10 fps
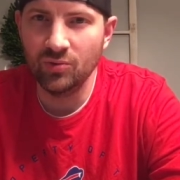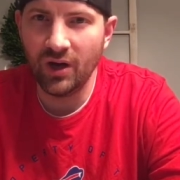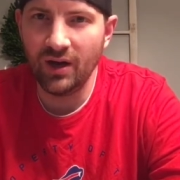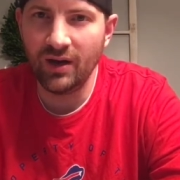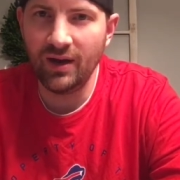
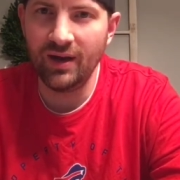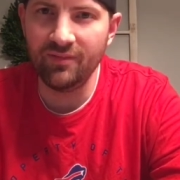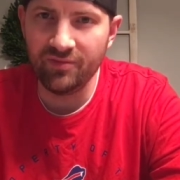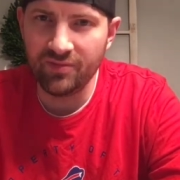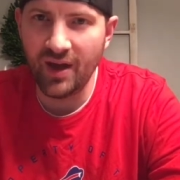
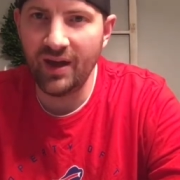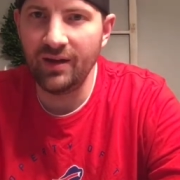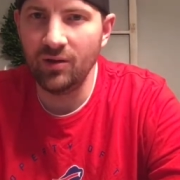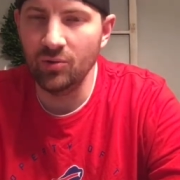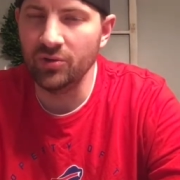have
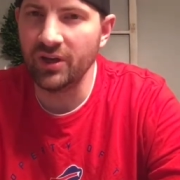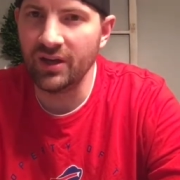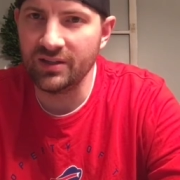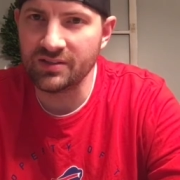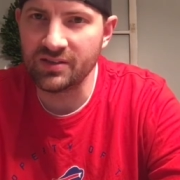that only
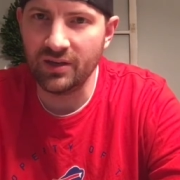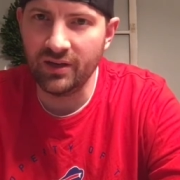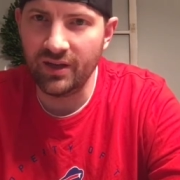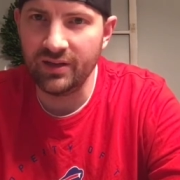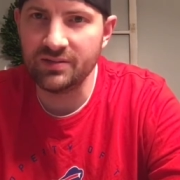on
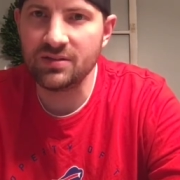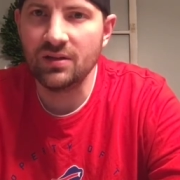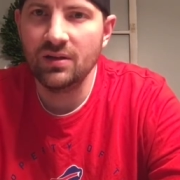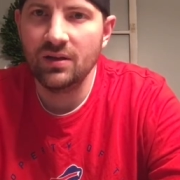Sundays.